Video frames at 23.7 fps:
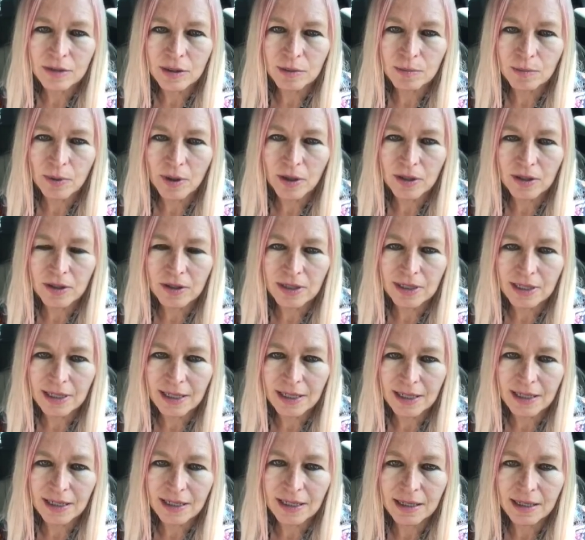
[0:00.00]

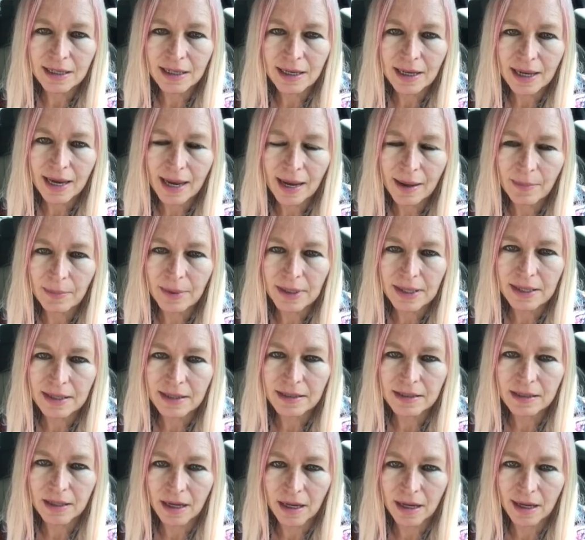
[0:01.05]
sparkly happy
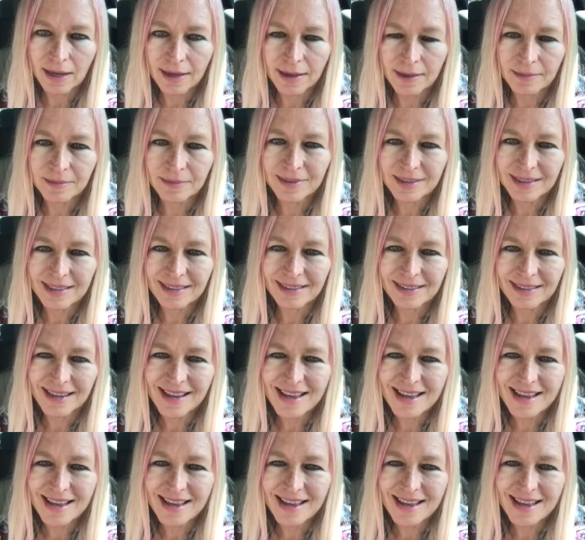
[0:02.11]
times.